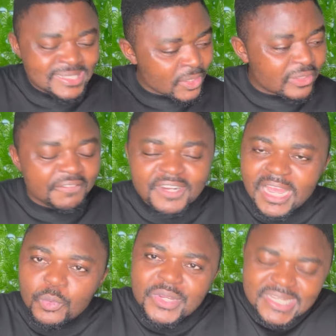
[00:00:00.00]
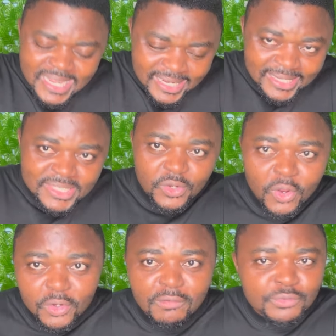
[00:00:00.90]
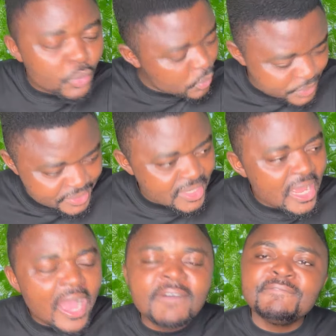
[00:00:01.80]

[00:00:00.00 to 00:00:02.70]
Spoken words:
South Africa will neglect all of those. and